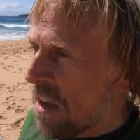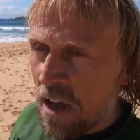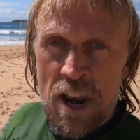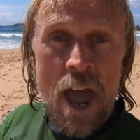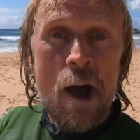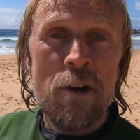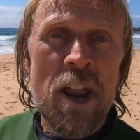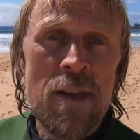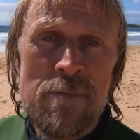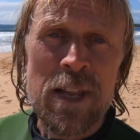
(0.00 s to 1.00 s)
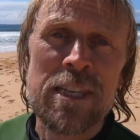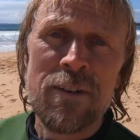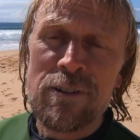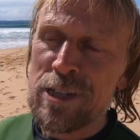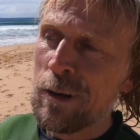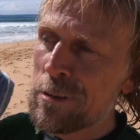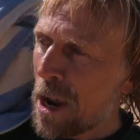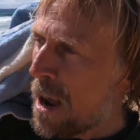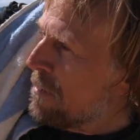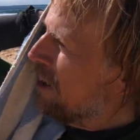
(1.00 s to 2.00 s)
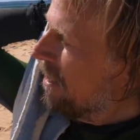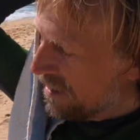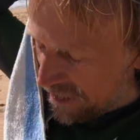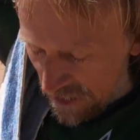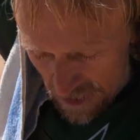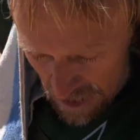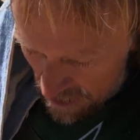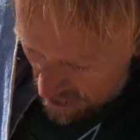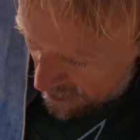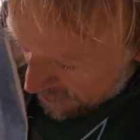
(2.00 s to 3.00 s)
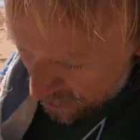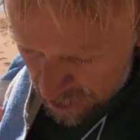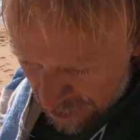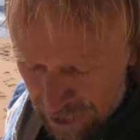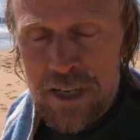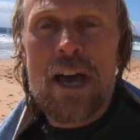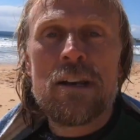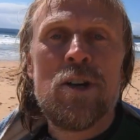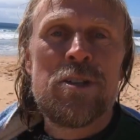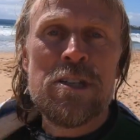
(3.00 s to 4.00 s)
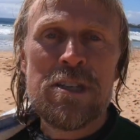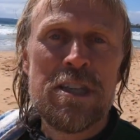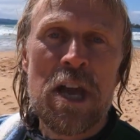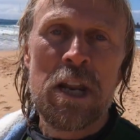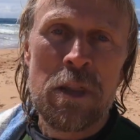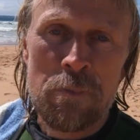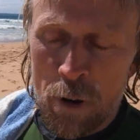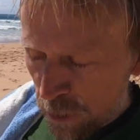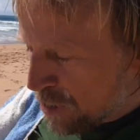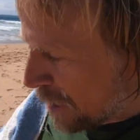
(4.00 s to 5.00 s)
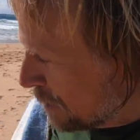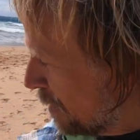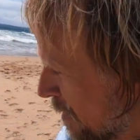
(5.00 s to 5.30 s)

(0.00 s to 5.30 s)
An hour and 8 minutes every single time. Can I sit down? Because this is the end of the project.